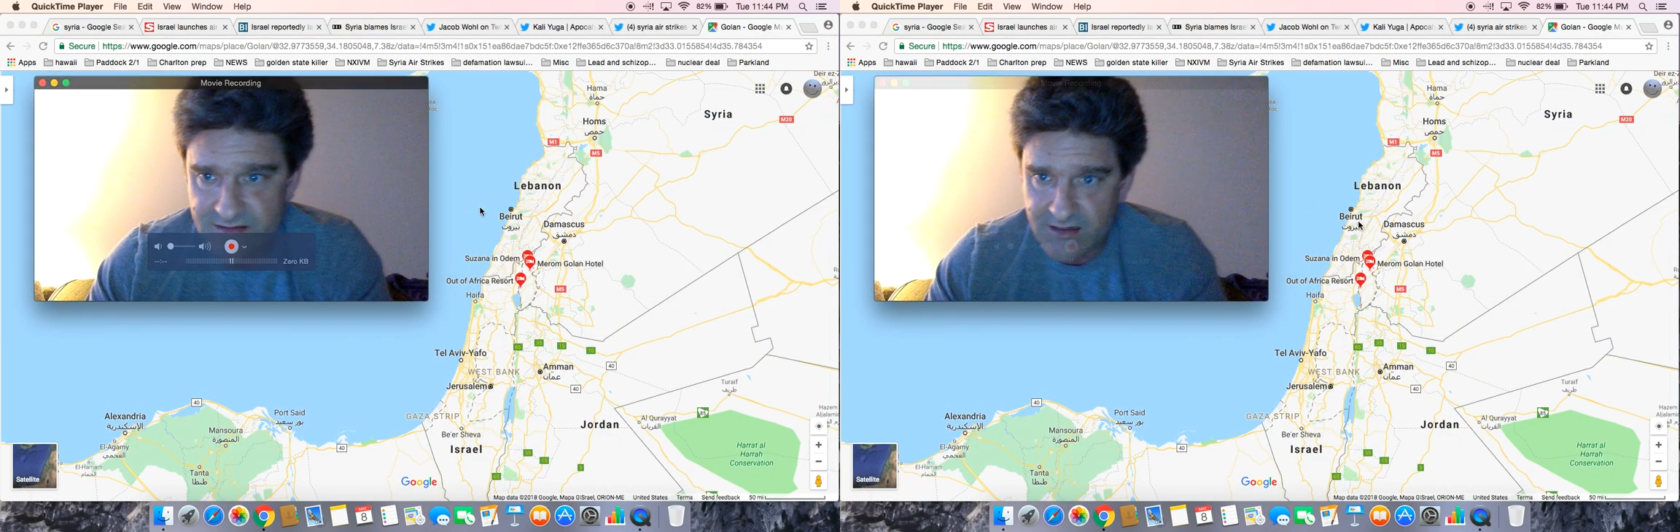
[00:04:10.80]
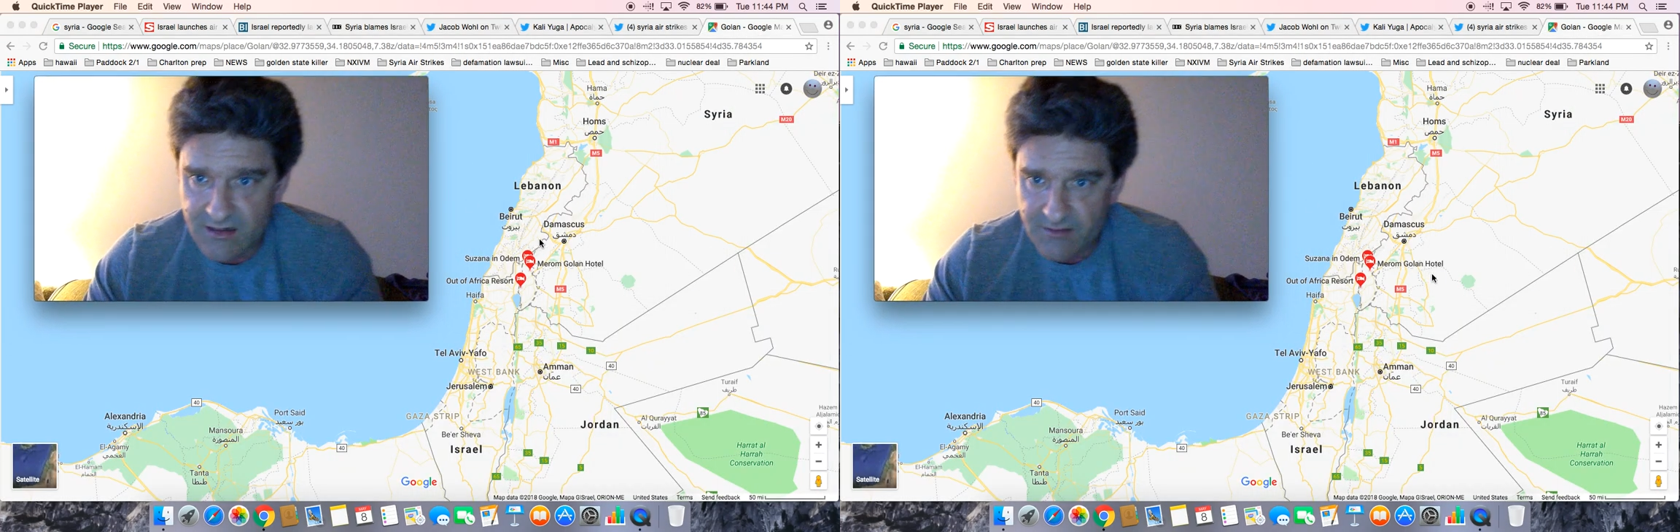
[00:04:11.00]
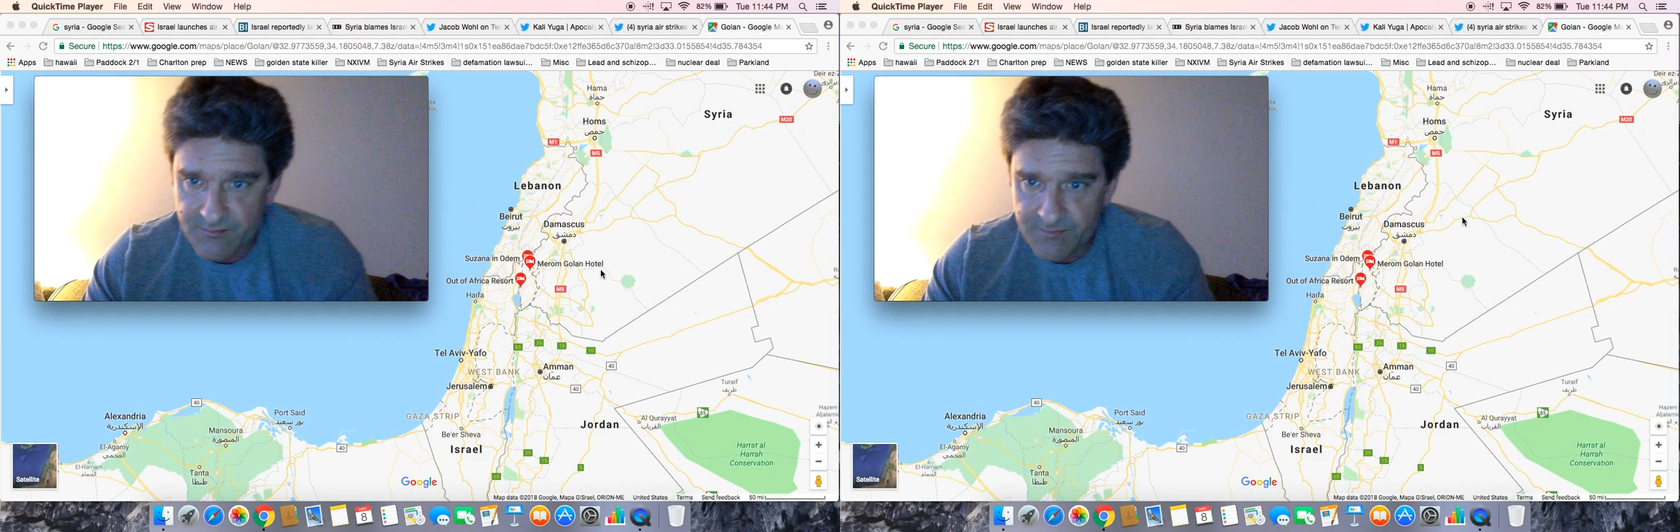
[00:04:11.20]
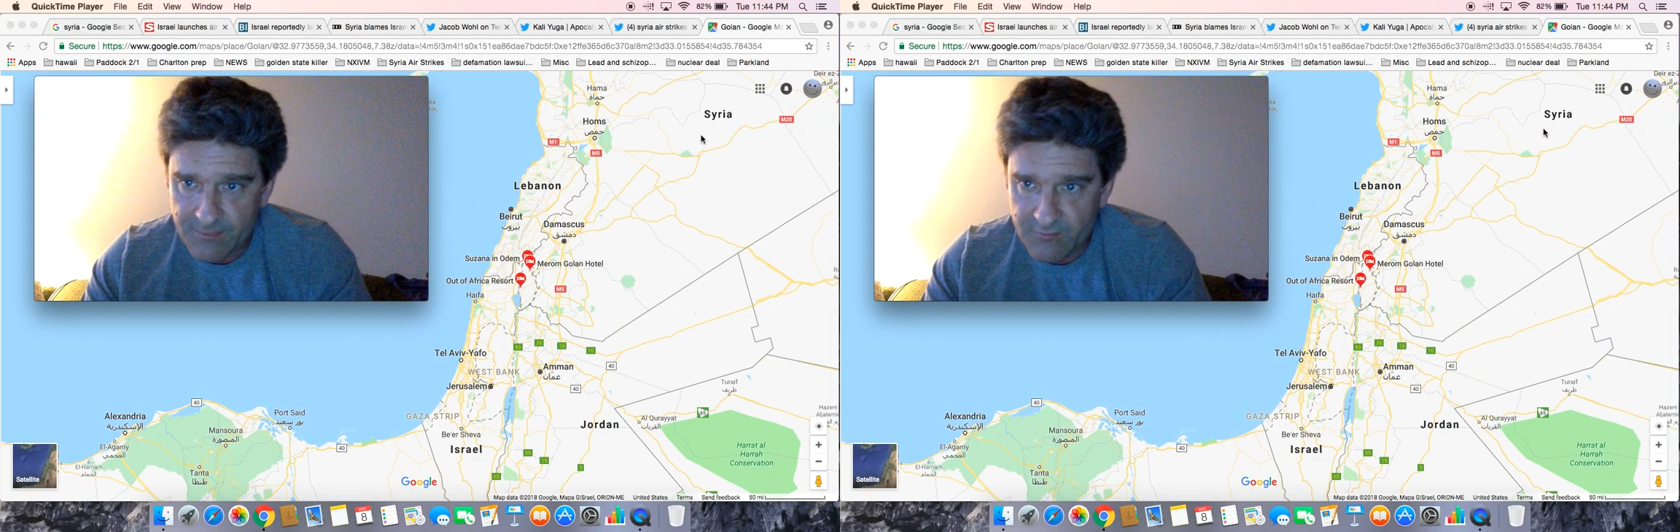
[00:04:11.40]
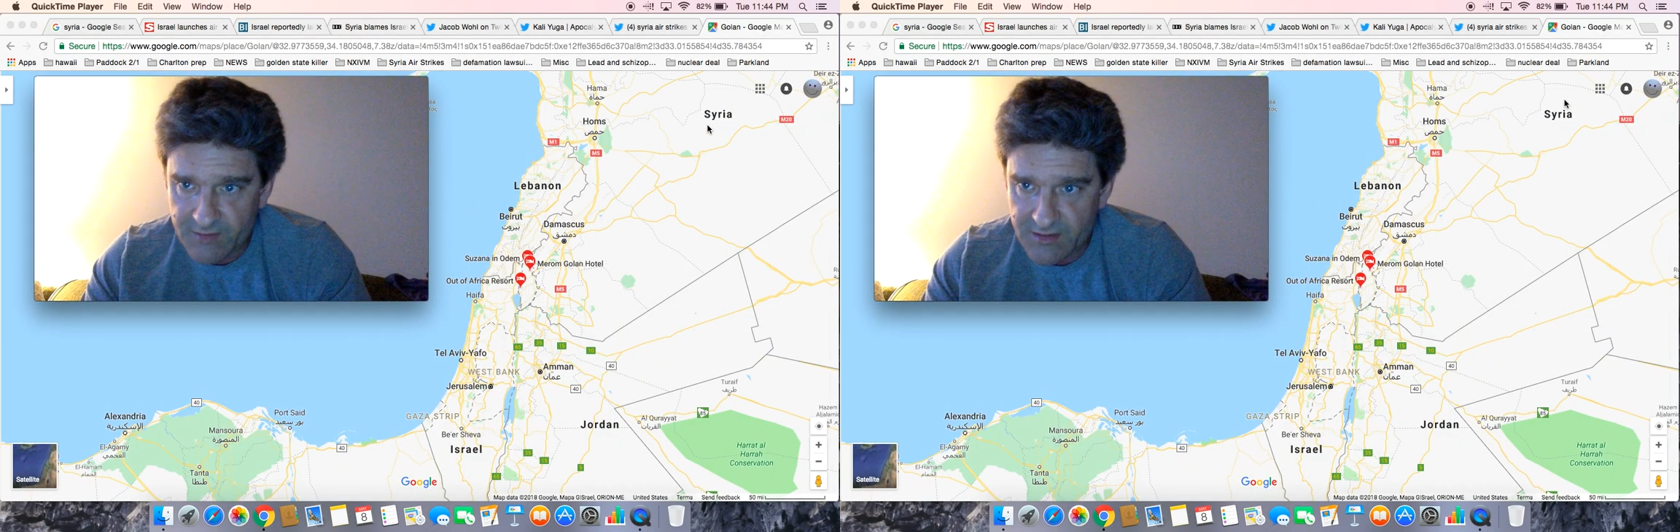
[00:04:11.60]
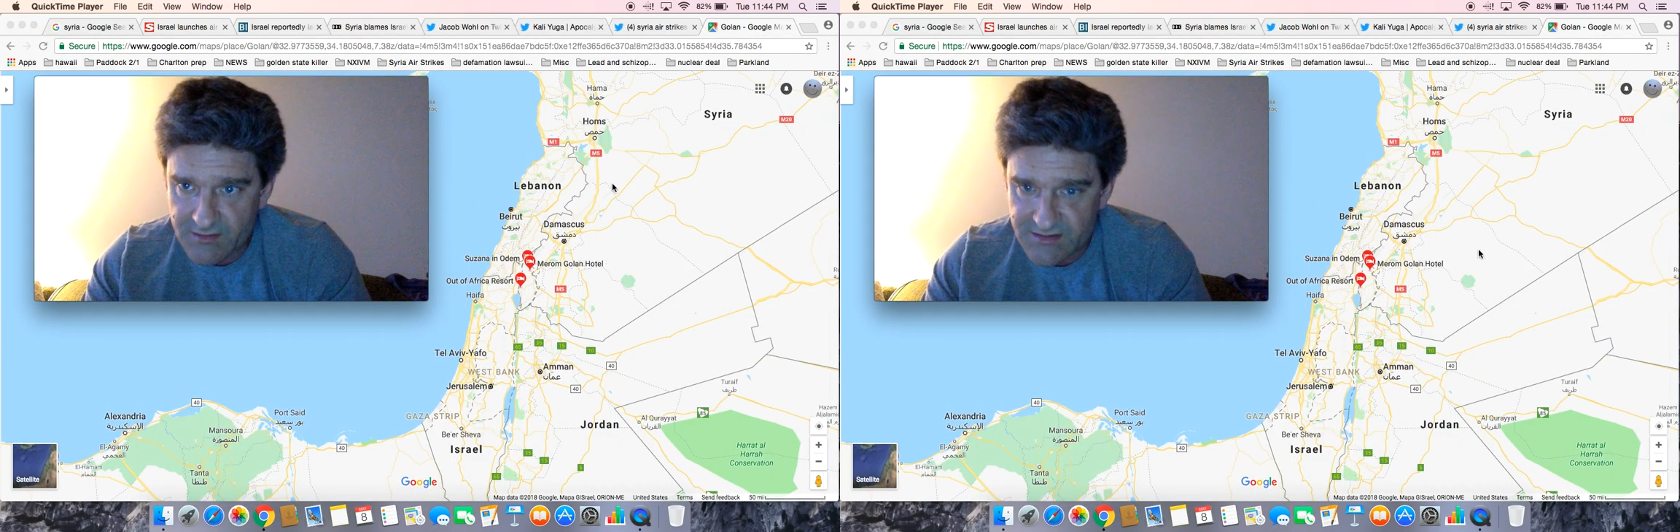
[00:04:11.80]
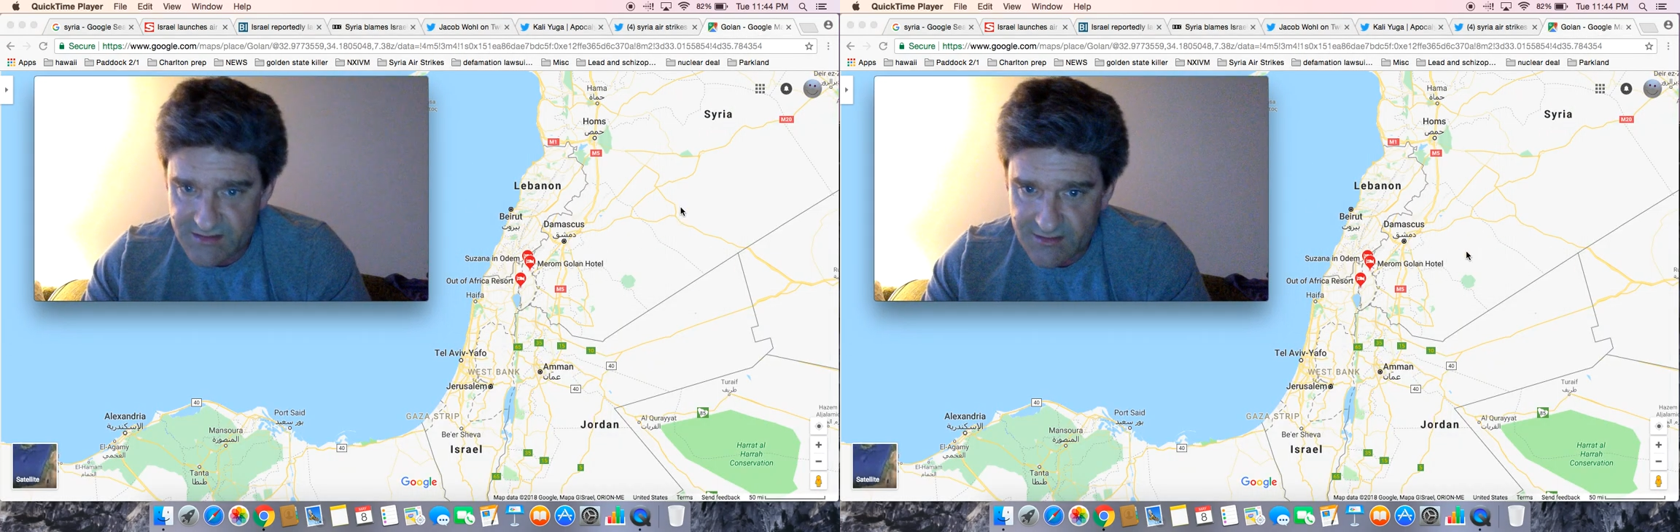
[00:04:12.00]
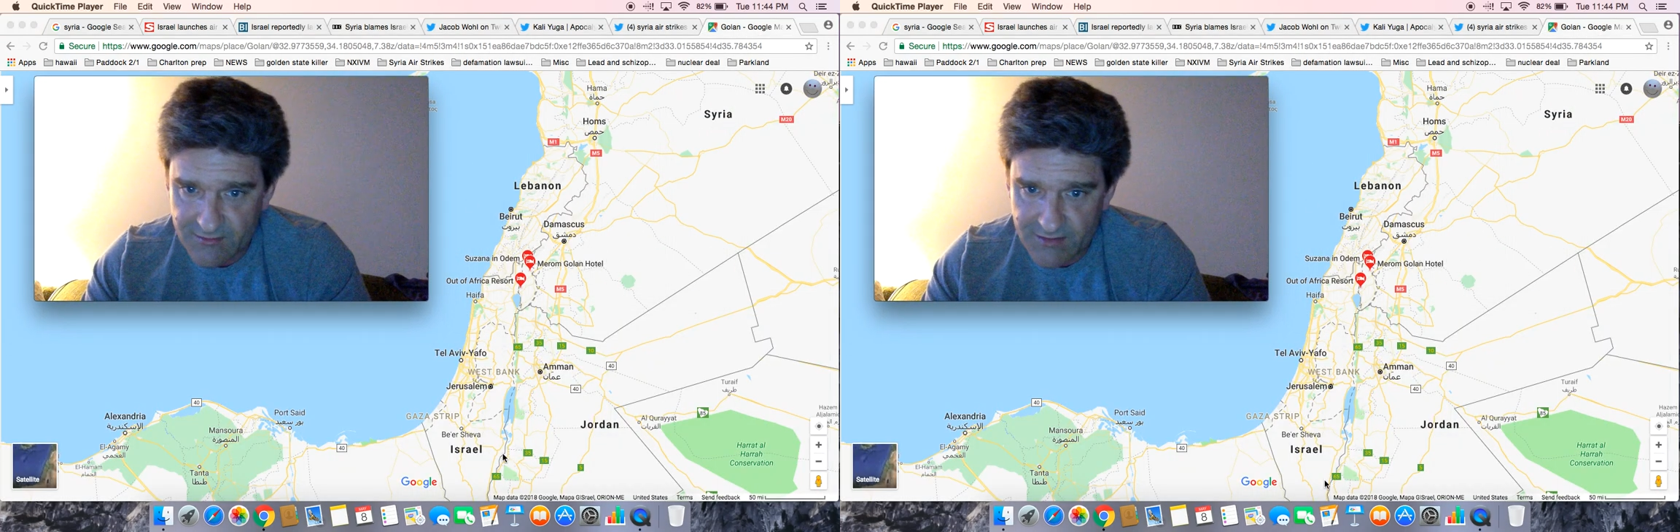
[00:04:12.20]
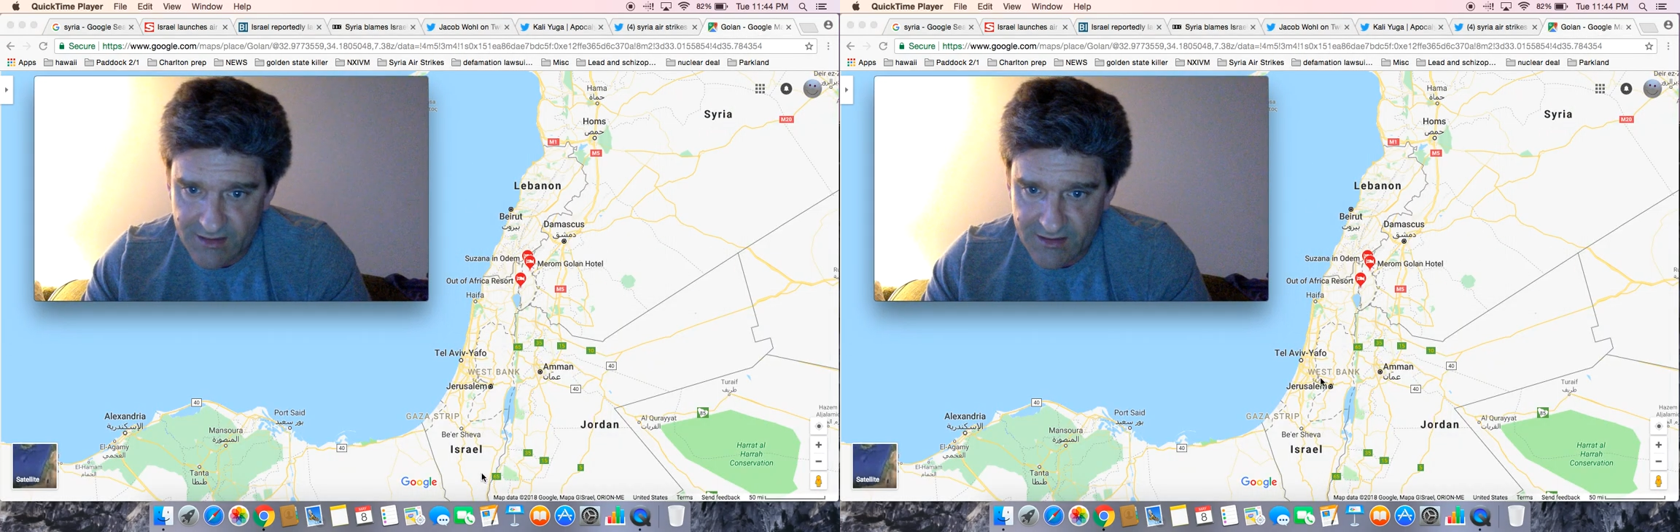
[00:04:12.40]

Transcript: Um, well, here's Syria,